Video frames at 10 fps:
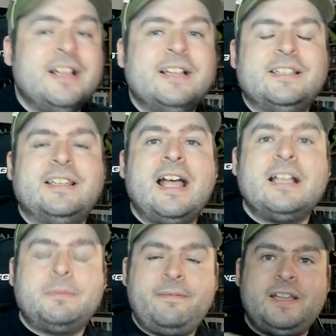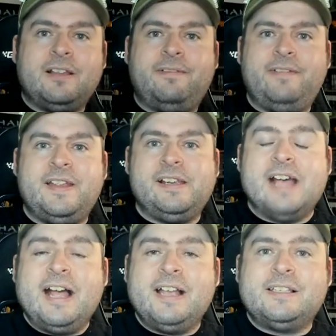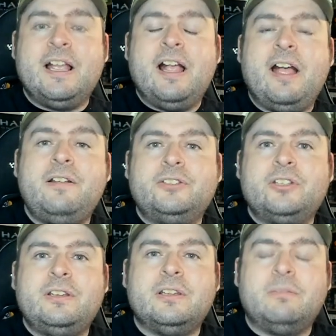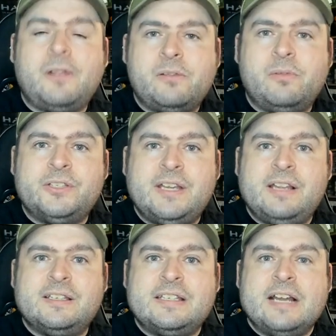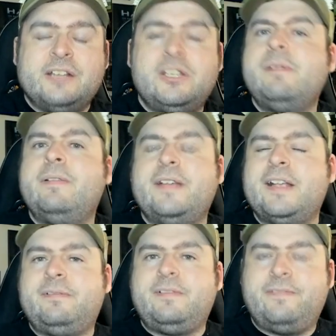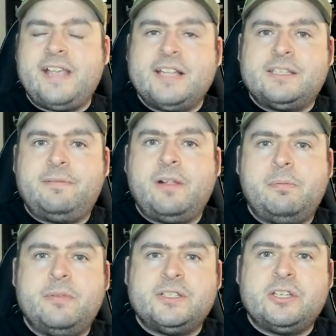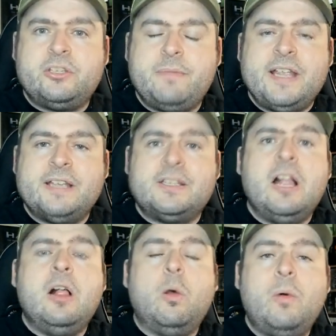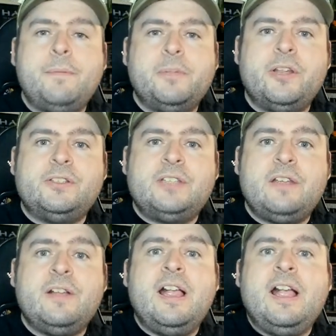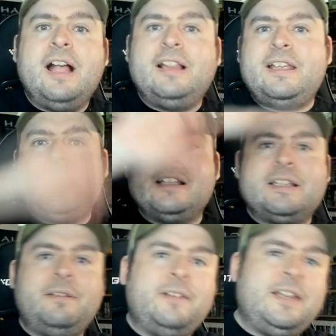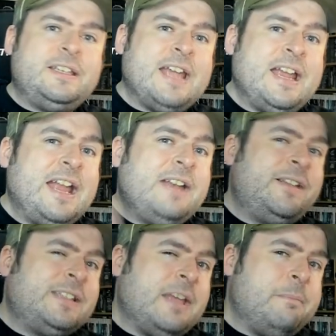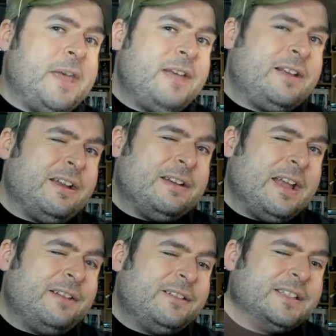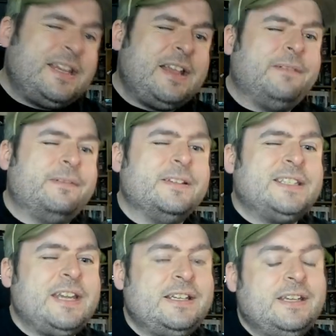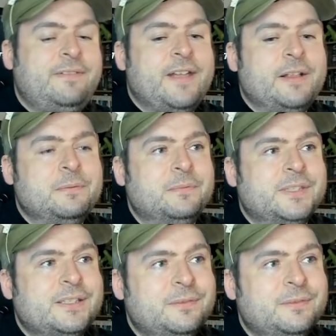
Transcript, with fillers: So that's my vlog for you guys. Hope you're enjoying the vlog of what you understand? Do stand. forget to follow up on my social medias or what I've been up to. I'll let you guys get on with your day. Anyways, I better go now. See you from Steety Films.